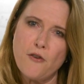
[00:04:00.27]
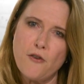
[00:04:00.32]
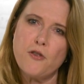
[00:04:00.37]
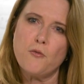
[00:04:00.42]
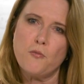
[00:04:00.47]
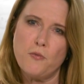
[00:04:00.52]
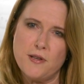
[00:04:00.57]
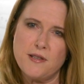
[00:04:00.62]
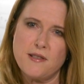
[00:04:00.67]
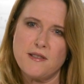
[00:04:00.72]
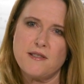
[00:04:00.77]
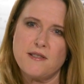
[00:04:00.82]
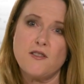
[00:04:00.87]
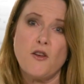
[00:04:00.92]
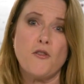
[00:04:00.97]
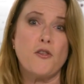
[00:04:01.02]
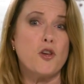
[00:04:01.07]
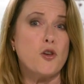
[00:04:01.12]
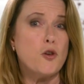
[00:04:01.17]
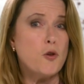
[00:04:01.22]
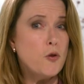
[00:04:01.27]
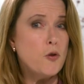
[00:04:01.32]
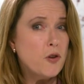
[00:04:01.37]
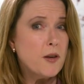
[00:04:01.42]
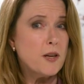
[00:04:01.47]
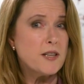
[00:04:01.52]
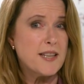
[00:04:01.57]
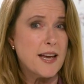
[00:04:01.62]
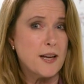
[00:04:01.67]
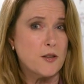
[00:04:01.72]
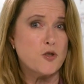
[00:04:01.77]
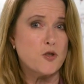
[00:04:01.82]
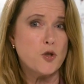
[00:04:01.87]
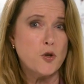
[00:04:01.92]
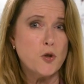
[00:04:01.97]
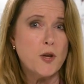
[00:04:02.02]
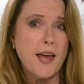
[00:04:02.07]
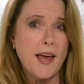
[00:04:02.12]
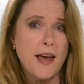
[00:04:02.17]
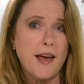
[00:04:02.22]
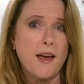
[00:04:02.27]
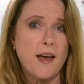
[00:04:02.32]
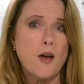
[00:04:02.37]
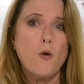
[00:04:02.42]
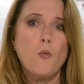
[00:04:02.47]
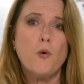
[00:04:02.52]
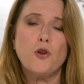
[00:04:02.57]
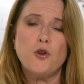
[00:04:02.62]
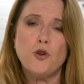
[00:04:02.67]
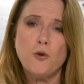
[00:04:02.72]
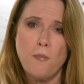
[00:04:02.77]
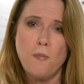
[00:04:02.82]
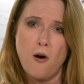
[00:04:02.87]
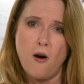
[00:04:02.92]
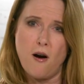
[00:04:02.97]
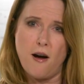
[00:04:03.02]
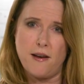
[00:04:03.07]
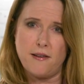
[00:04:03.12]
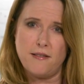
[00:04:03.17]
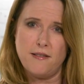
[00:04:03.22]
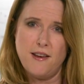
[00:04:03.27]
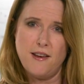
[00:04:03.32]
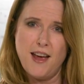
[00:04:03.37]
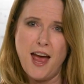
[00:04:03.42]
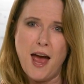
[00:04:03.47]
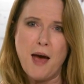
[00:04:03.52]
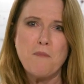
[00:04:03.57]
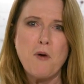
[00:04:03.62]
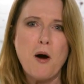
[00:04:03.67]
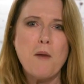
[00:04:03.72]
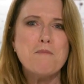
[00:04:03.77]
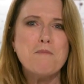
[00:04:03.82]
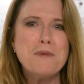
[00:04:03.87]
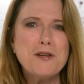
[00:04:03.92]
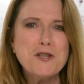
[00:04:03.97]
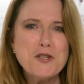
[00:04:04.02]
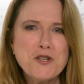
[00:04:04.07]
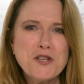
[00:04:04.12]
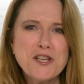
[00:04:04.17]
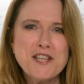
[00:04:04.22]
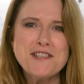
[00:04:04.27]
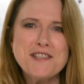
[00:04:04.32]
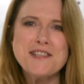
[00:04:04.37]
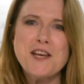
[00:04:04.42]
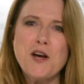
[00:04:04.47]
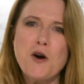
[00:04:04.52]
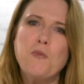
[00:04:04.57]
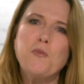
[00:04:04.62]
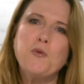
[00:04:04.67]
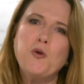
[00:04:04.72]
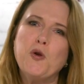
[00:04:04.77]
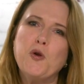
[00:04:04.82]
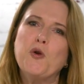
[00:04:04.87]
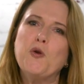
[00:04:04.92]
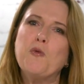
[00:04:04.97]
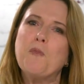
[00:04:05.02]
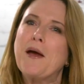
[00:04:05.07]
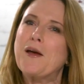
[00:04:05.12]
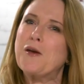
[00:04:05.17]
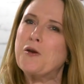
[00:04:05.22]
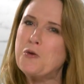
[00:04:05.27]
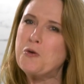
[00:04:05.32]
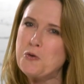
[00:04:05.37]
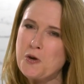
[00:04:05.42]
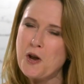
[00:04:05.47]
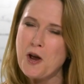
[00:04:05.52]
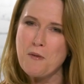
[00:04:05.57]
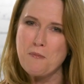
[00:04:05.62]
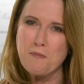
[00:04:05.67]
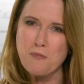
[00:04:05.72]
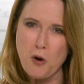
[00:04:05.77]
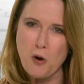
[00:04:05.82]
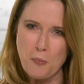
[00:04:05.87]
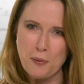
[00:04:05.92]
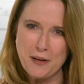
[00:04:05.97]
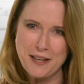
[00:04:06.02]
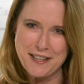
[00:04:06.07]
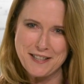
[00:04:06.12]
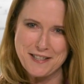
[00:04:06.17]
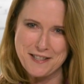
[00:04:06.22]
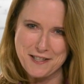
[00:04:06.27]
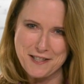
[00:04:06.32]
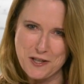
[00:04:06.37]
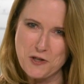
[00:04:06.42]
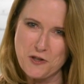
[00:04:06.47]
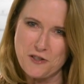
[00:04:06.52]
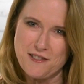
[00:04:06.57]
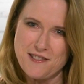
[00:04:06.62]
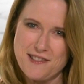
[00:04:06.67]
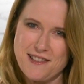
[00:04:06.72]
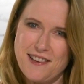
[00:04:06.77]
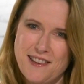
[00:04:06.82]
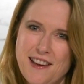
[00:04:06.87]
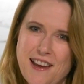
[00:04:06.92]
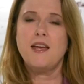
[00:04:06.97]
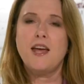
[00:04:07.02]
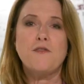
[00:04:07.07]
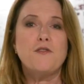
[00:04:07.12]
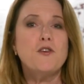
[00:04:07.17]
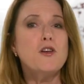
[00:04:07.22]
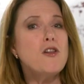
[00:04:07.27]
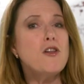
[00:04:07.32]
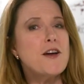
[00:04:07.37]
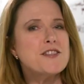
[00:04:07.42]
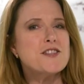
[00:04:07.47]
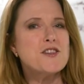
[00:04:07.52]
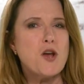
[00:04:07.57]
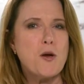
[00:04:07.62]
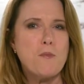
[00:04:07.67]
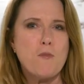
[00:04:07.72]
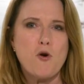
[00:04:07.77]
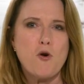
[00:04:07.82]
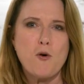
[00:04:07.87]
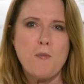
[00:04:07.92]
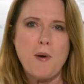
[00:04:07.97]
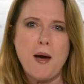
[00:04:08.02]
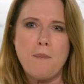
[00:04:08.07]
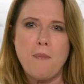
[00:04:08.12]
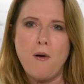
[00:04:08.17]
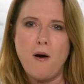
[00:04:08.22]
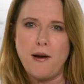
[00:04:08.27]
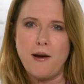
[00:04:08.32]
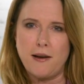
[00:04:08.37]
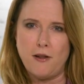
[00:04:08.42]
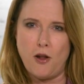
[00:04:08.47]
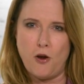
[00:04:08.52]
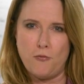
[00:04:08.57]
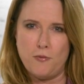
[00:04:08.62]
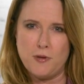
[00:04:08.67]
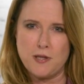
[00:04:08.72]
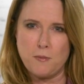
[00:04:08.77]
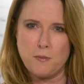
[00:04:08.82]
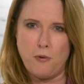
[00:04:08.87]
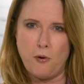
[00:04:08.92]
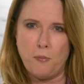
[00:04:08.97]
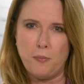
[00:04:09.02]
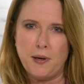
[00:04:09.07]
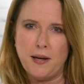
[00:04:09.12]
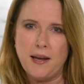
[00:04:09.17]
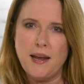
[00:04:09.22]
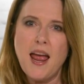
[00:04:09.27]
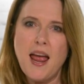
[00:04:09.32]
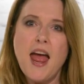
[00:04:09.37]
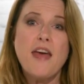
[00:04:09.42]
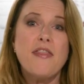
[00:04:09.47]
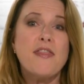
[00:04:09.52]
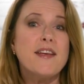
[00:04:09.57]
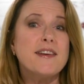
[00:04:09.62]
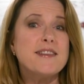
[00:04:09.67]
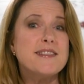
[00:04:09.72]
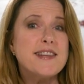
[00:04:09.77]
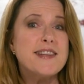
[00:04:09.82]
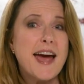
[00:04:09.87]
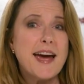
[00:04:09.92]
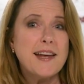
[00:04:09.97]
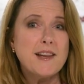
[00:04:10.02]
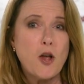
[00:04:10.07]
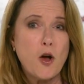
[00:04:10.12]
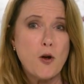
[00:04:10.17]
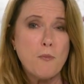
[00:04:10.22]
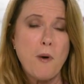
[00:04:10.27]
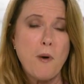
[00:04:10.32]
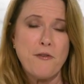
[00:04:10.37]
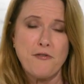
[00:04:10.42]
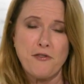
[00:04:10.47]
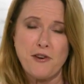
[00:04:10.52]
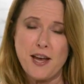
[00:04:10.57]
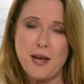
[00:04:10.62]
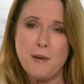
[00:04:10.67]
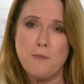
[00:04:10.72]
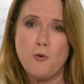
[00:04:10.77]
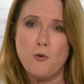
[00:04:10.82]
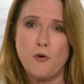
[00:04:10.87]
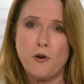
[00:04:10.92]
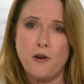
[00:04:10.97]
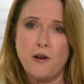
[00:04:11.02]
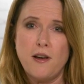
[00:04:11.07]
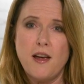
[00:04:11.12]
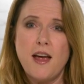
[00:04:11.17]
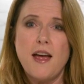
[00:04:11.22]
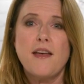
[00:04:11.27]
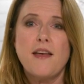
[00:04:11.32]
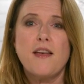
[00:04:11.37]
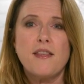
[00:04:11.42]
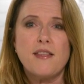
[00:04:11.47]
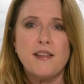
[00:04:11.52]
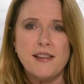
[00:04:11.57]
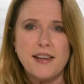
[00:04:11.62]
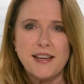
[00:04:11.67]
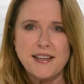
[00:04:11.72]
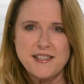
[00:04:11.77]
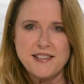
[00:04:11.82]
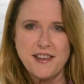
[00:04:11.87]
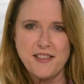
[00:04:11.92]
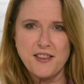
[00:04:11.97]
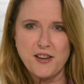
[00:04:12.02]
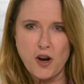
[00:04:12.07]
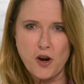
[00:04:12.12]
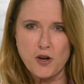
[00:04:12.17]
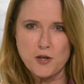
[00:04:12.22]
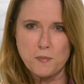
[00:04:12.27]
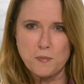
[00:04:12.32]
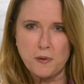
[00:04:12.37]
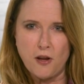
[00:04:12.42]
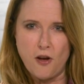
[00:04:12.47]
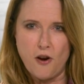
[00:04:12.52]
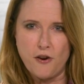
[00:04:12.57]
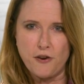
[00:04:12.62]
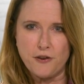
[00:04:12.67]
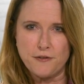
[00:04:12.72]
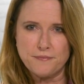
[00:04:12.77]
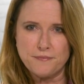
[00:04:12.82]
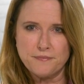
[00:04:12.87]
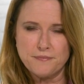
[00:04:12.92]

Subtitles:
of the risks so that you can take due care when you buy. And my mission is to help you make good property decisions. If you'd like to know more about buying a low-risk property, then download my free ebook. The link's in the notes below.